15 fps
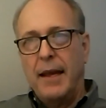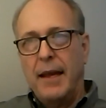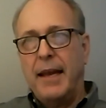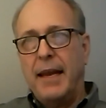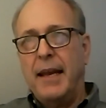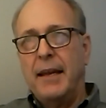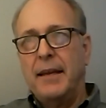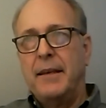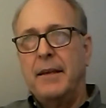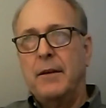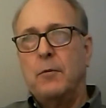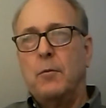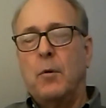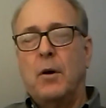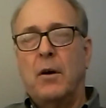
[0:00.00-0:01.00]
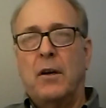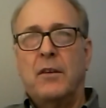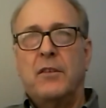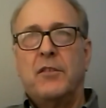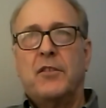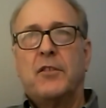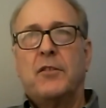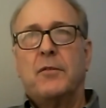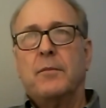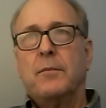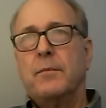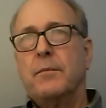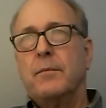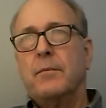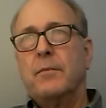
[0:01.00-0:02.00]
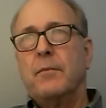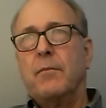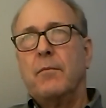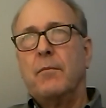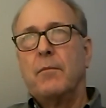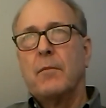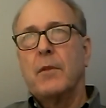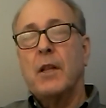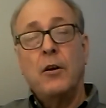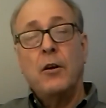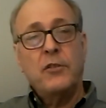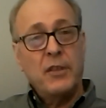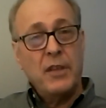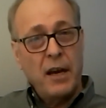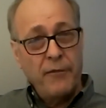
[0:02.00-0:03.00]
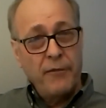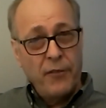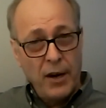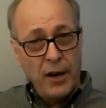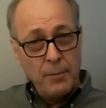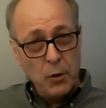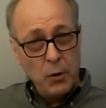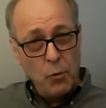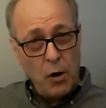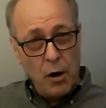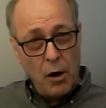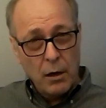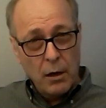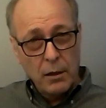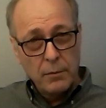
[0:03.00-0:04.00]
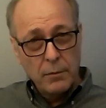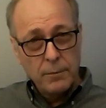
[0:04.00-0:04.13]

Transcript: And it was close enough for him to walk.